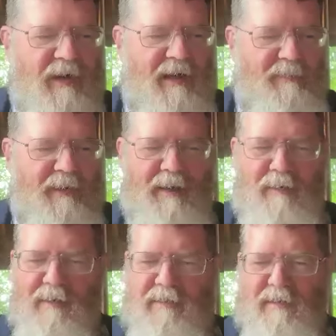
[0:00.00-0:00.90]
tried it, but I
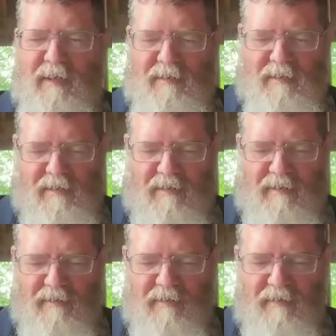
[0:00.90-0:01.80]
always thought
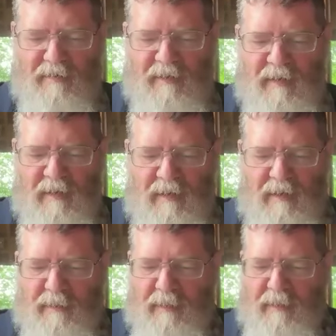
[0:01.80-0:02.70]
that
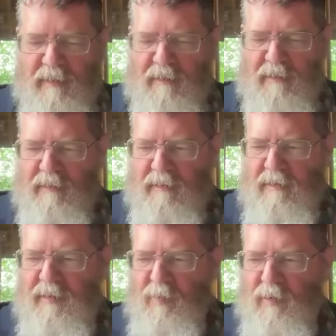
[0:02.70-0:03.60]

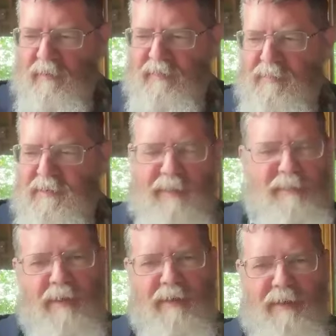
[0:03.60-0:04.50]
the more flimsy
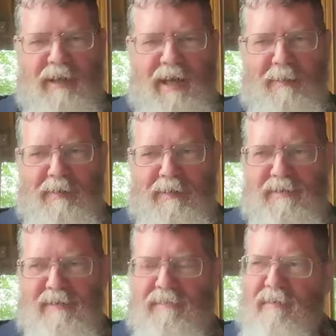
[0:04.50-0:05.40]
part of the
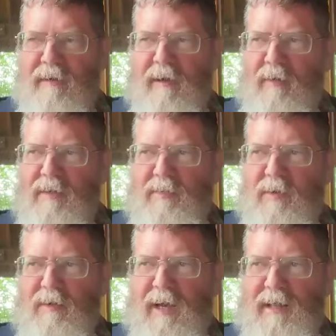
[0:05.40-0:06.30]
cabbage, I always
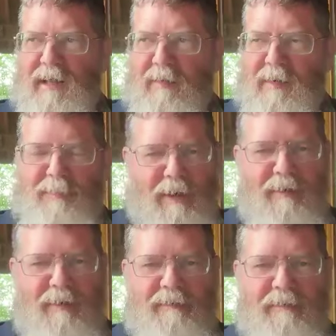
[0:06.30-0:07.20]
wondered how that would
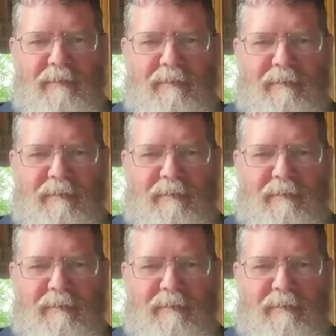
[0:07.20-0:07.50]
pickle